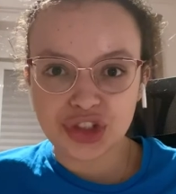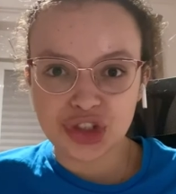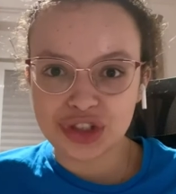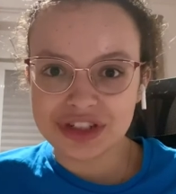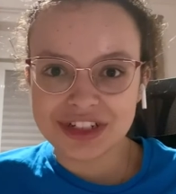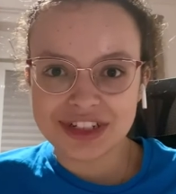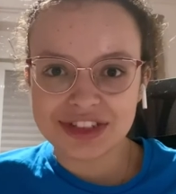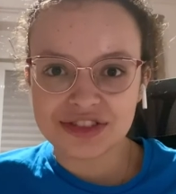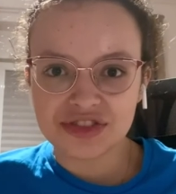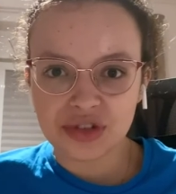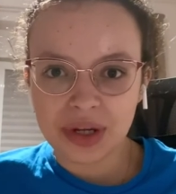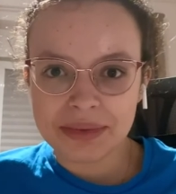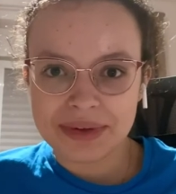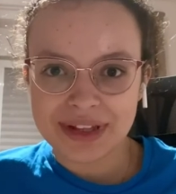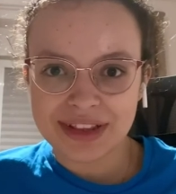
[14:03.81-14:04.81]
you're not
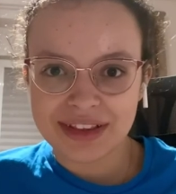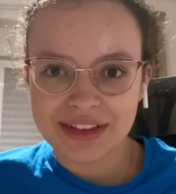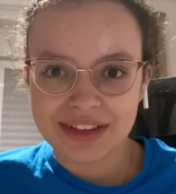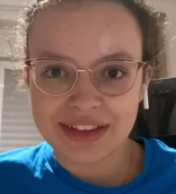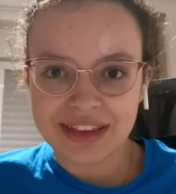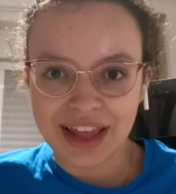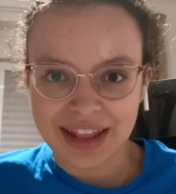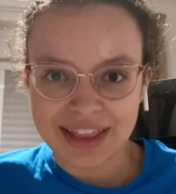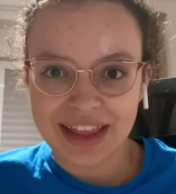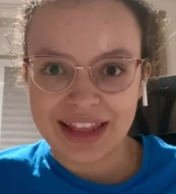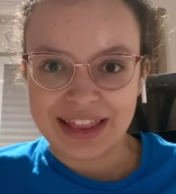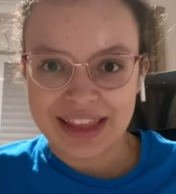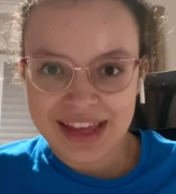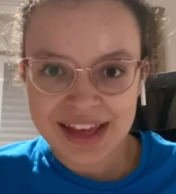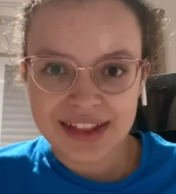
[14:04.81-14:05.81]
dreaming, that
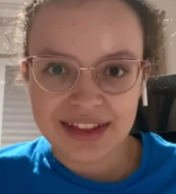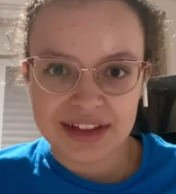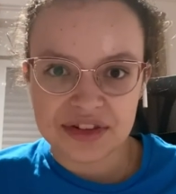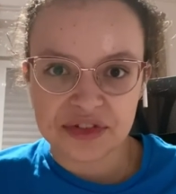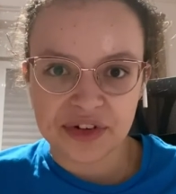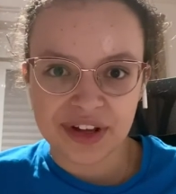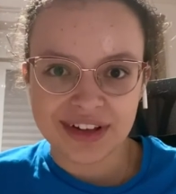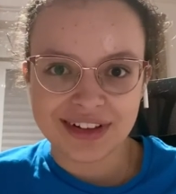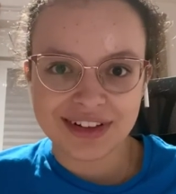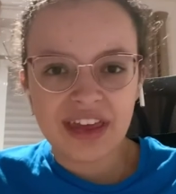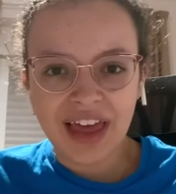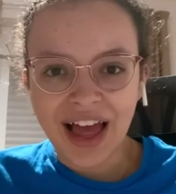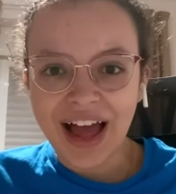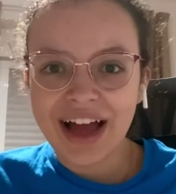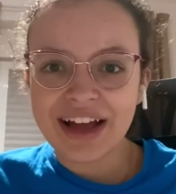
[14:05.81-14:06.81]
this is real,
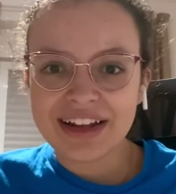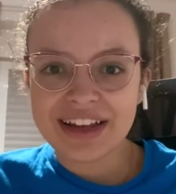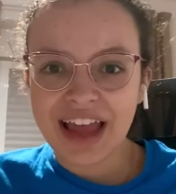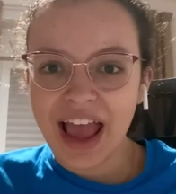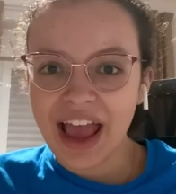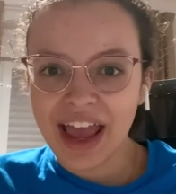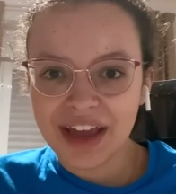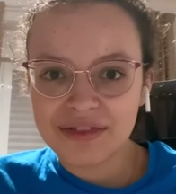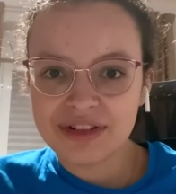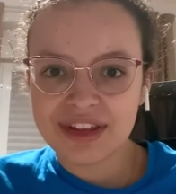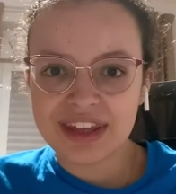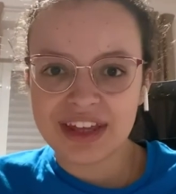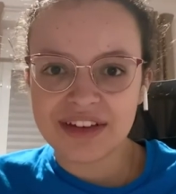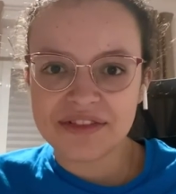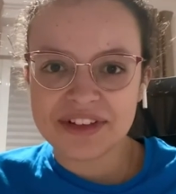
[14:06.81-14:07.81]
and
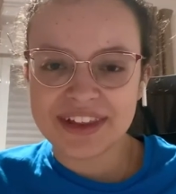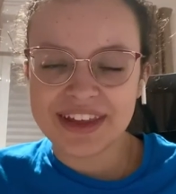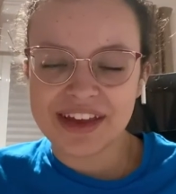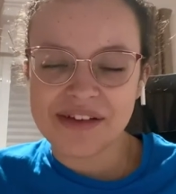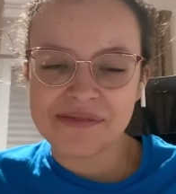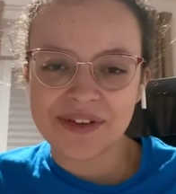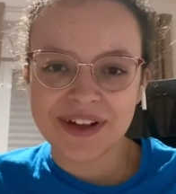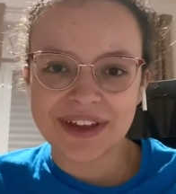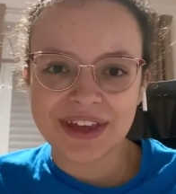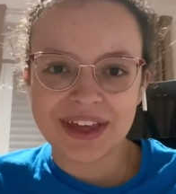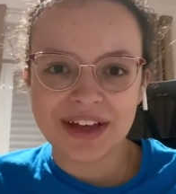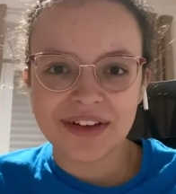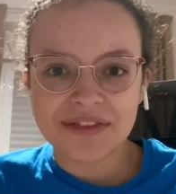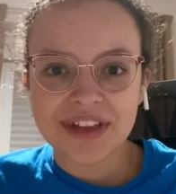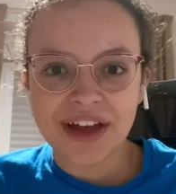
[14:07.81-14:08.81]
everything with the company
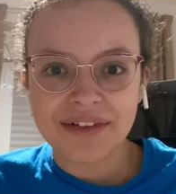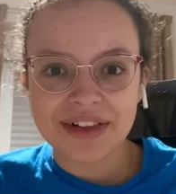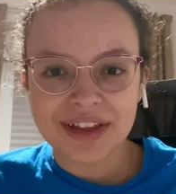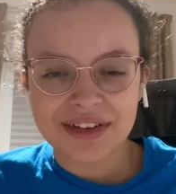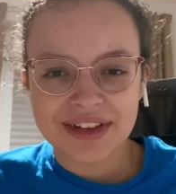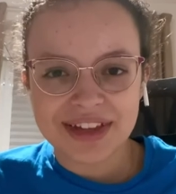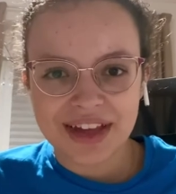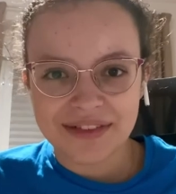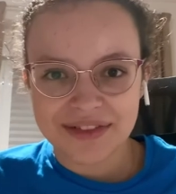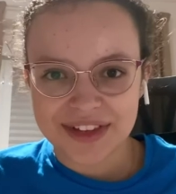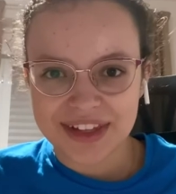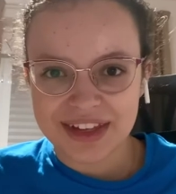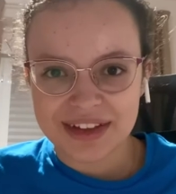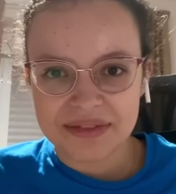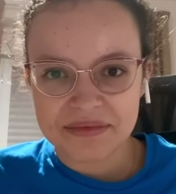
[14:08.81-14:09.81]
of WSF
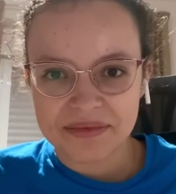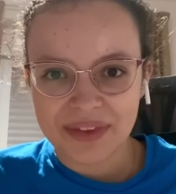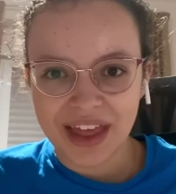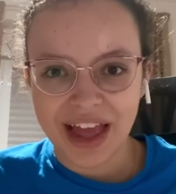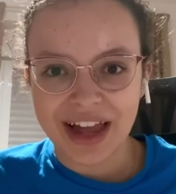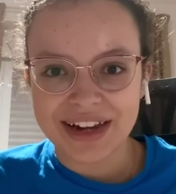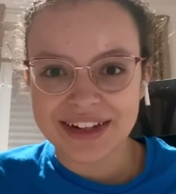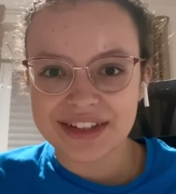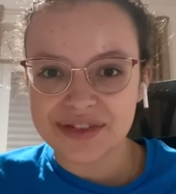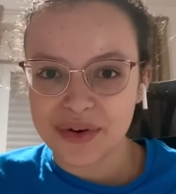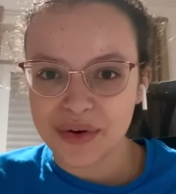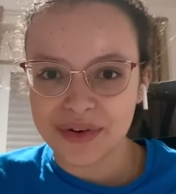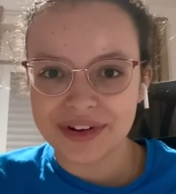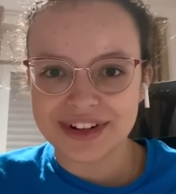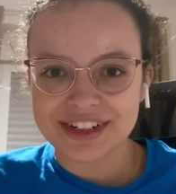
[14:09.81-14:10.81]
team and its
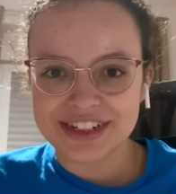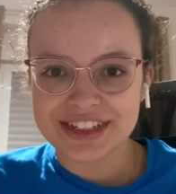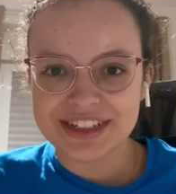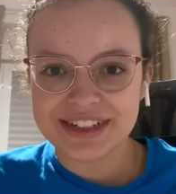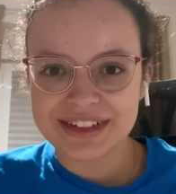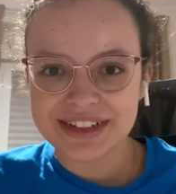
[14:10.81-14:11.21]
colors.